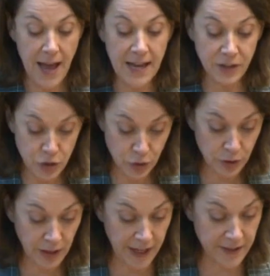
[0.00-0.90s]
and
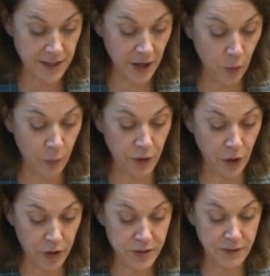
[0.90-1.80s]
too late to help with the
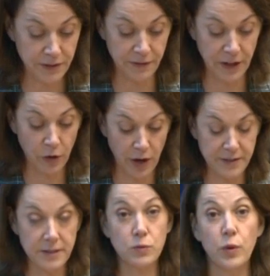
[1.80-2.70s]
cost of living
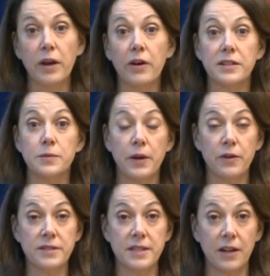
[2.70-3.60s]
crisis we are
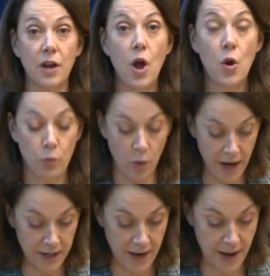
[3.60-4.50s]
experiencing
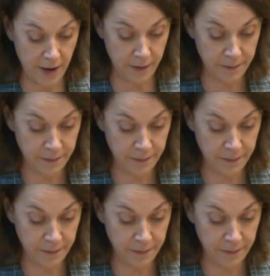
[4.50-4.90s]
right now.